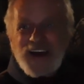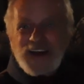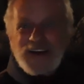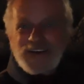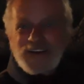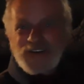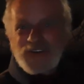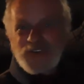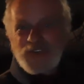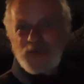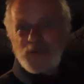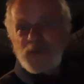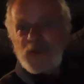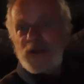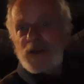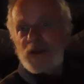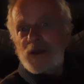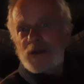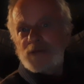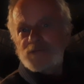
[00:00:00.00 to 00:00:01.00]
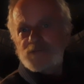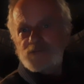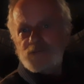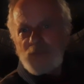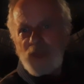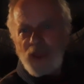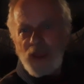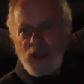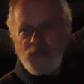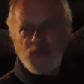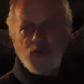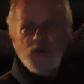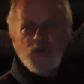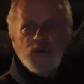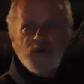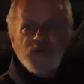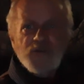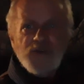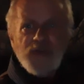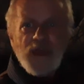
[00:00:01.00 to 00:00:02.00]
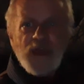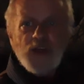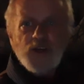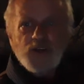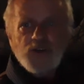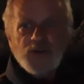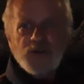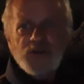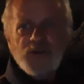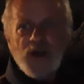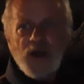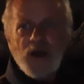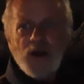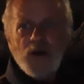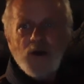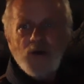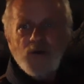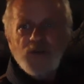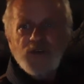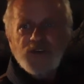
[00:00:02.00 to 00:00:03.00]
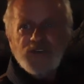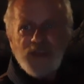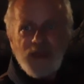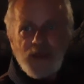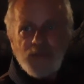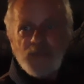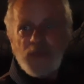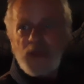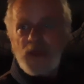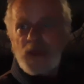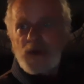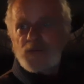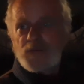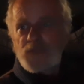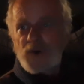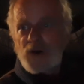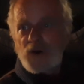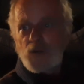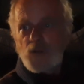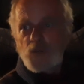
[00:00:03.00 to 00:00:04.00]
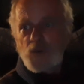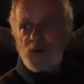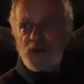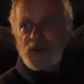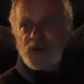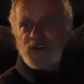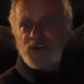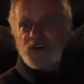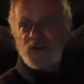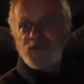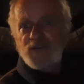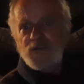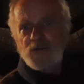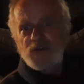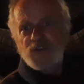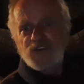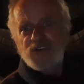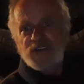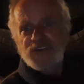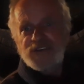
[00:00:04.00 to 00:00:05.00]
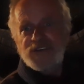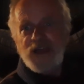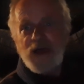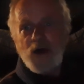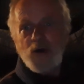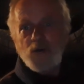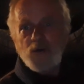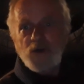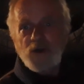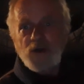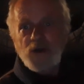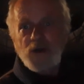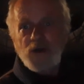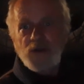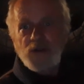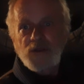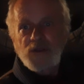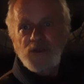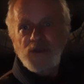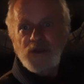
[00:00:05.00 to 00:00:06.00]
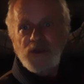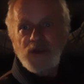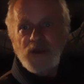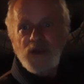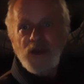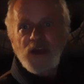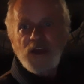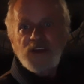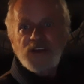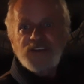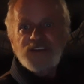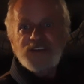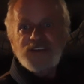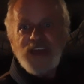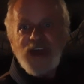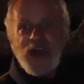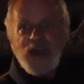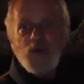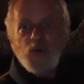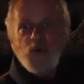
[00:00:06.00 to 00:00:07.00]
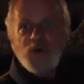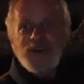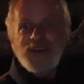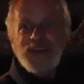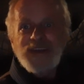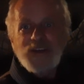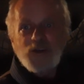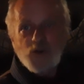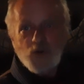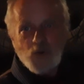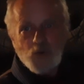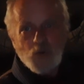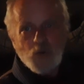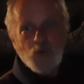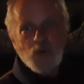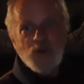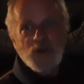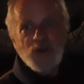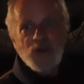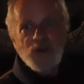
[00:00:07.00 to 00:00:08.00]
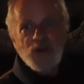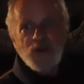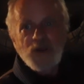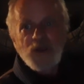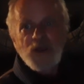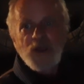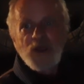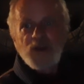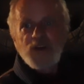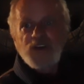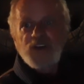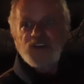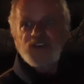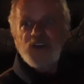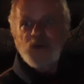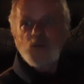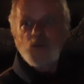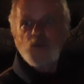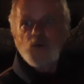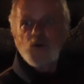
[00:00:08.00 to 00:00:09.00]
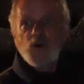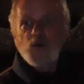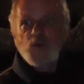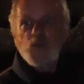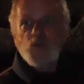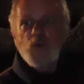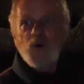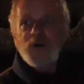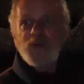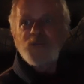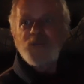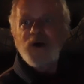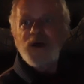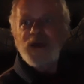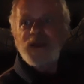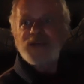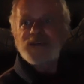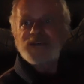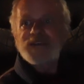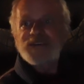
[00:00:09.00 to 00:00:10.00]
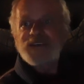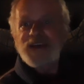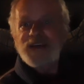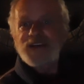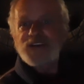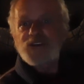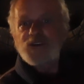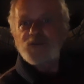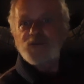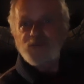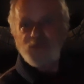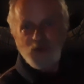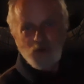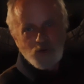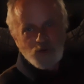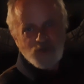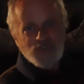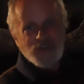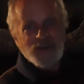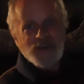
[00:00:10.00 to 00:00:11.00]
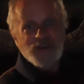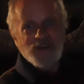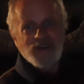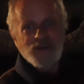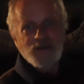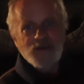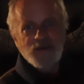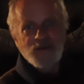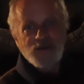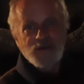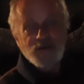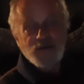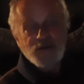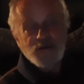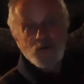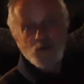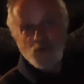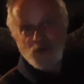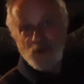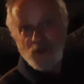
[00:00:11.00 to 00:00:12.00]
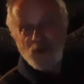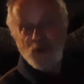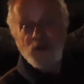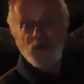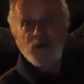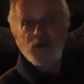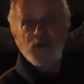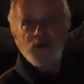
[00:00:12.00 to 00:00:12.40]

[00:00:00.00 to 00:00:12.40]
uh, the meaning and the derivation are the same, but what a difference in sound. The Saguanito, tis a word one might set to music. Okay,